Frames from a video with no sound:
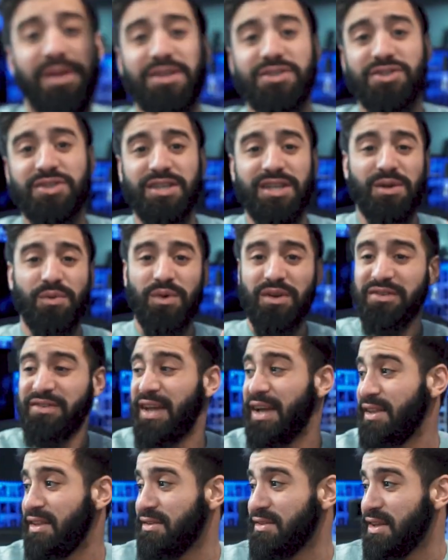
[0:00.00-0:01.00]
Not sure that I want to
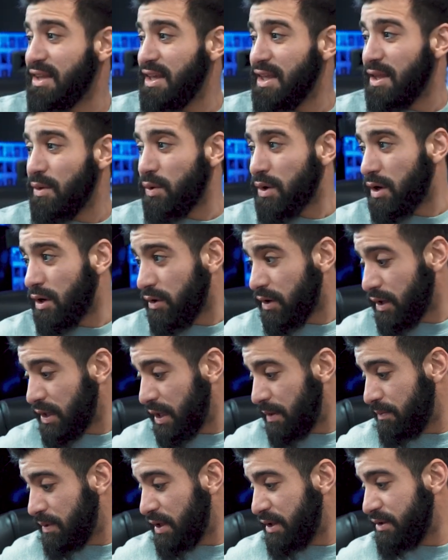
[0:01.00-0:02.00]
stay in this key that we're
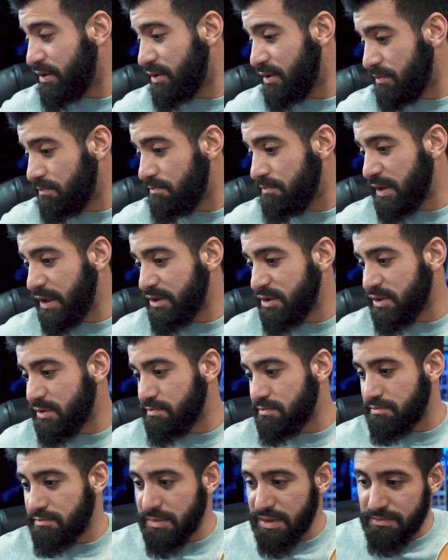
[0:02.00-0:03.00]
currently in, but let's let's just
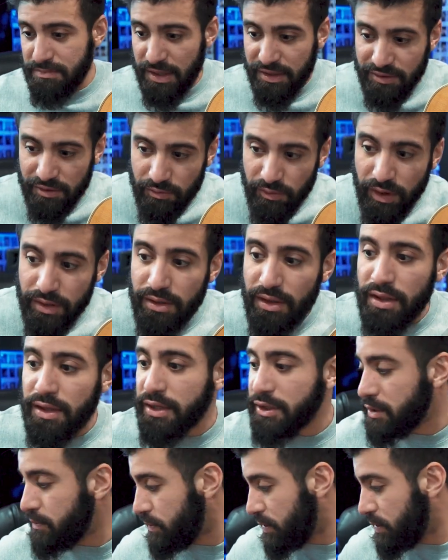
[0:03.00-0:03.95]
mess around a little